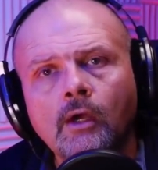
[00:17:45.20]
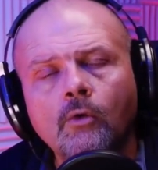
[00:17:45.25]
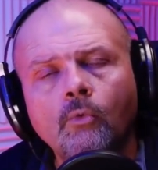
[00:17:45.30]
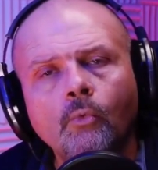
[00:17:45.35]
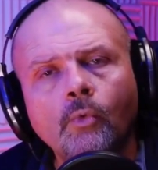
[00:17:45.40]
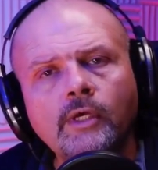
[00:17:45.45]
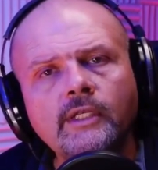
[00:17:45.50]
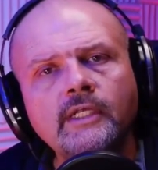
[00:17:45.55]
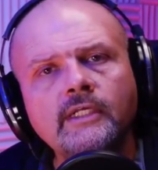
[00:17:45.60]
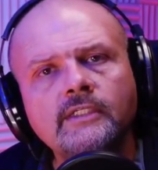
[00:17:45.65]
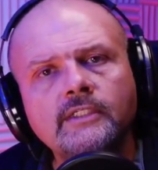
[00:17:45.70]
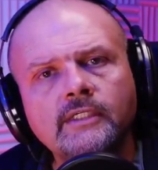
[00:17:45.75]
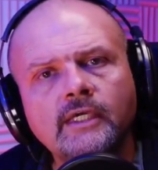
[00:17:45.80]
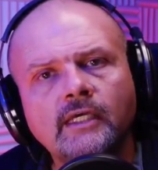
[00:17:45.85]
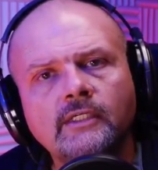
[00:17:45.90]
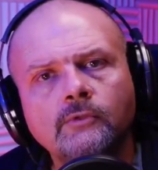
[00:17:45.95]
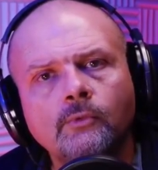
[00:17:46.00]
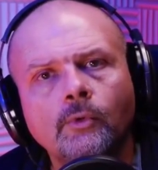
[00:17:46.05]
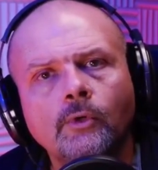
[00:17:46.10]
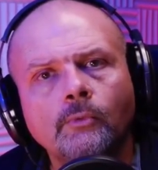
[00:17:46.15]
We need to
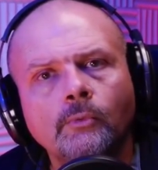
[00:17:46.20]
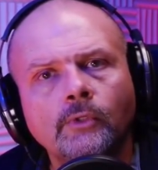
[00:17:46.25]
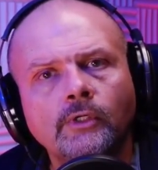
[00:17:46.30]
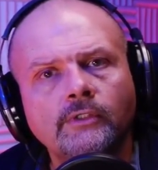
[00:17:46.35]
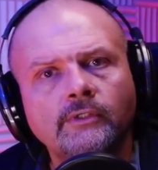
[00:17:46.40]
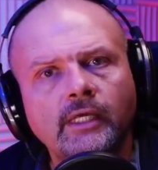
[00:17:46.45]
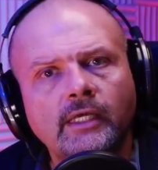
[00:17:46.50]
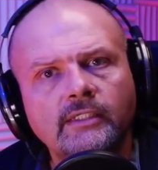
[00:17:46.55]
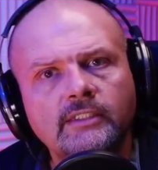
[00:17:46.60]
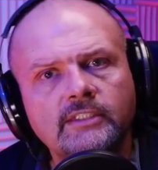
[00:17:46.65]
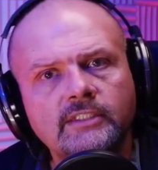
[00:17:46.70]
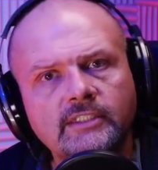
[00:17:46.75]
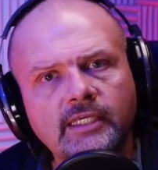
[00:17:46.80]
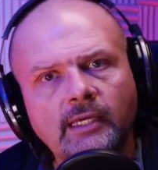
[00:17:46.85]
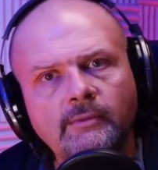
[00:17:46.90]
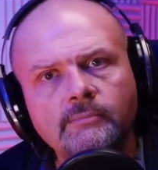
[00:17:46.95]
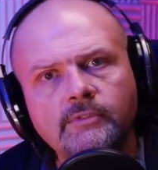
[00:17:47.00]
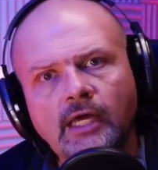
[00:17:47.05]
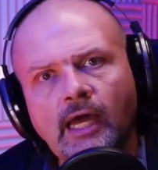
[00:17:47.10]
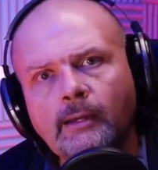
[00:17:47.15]
get to where we're in that
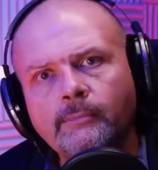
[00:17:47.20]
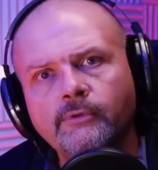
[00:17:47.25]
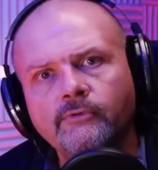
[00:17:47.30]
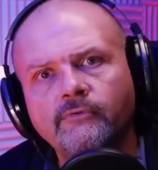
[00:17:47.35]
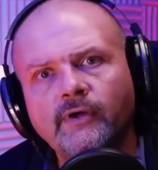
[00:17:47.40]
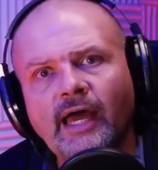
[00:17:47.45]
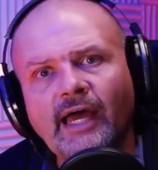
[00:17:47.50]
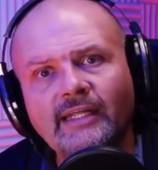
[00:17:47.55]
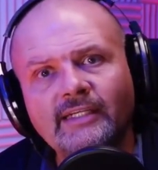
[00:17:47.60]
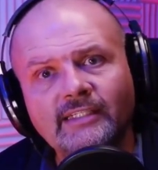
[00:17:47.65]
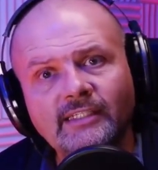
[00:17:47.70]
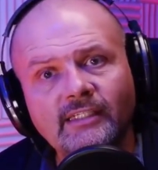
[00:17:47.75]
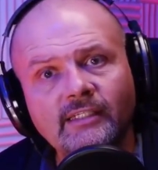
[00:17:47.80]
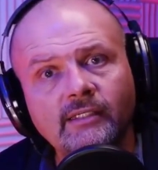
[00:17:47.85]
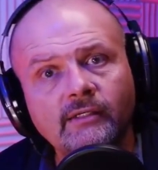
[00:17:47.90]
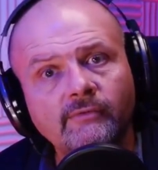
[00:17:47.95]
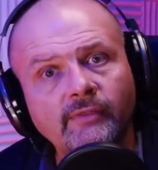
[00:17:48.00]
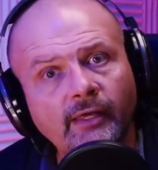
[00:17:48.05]
same type of idea,